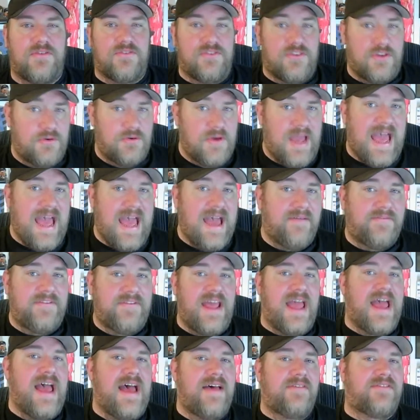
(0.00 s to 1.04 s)
So you have to
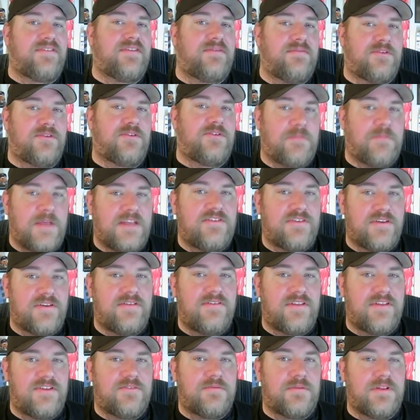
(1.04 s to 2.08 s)
have some suspension of
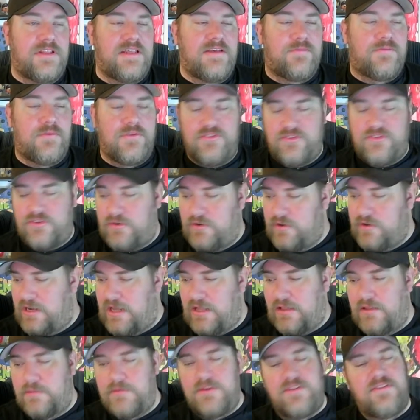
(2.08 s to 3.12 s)
disbelief with certain
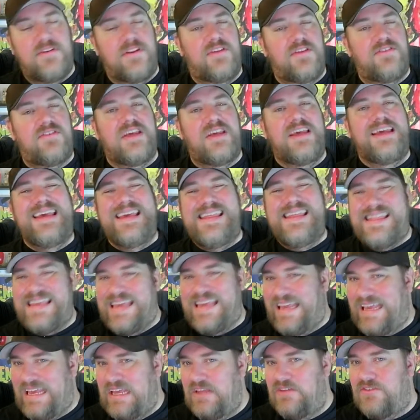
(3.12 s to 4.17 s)
elements in this, the
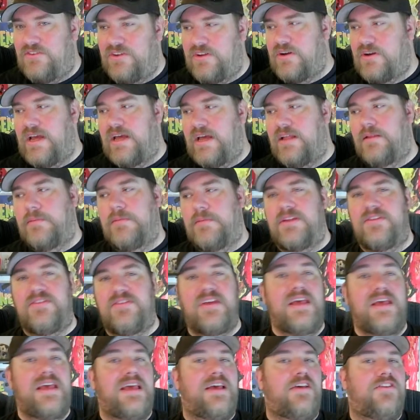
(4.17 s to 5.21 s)
easier elements.
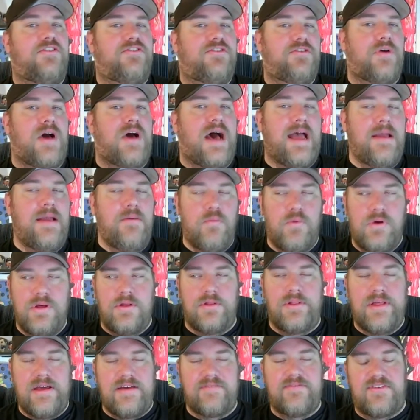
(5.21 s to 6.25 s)
So I
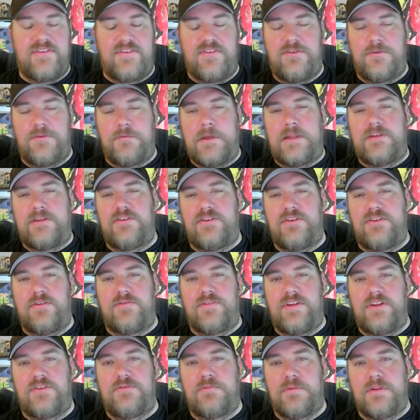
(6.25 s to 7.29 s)
will have a suspension of
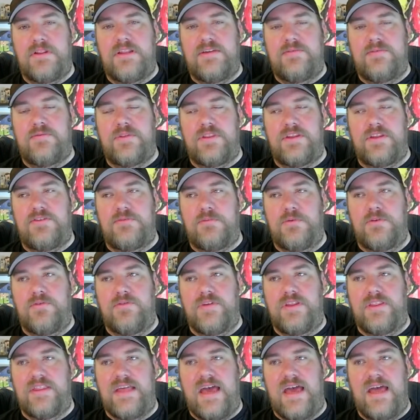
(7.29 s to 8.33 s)
disbelief with this
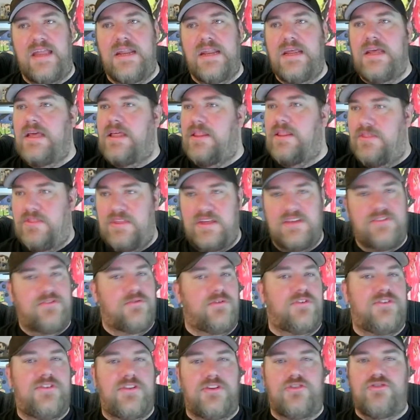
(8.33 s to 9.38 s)
movie that this
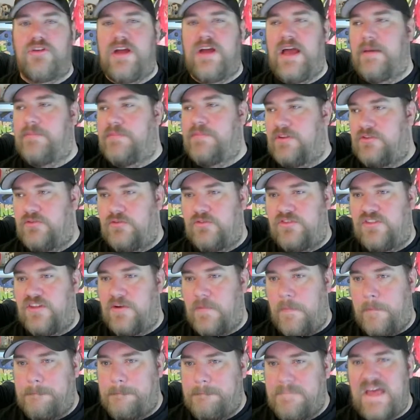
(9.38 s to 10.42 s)
was the trap, this was
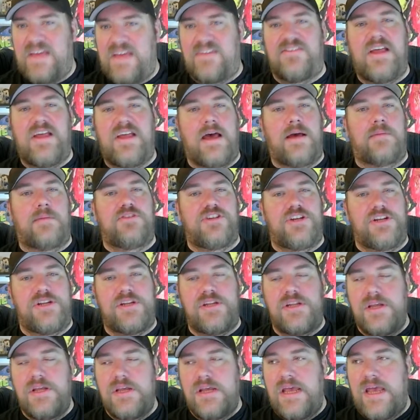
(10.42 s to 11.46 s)
their best option,
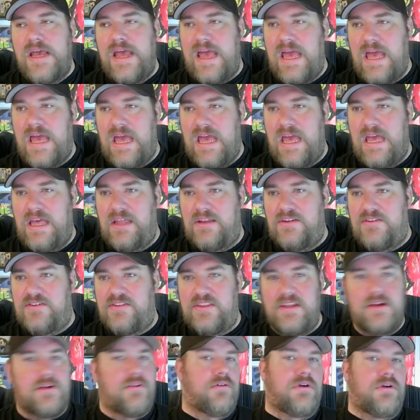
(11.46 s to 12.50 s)
and
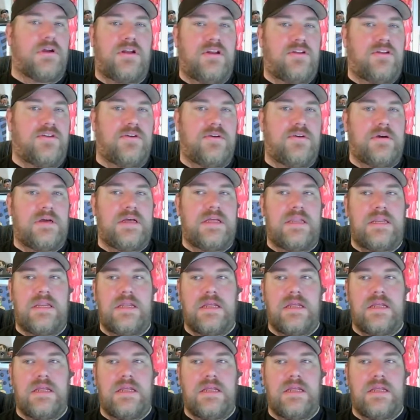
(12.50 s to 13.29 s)
they were going to do it.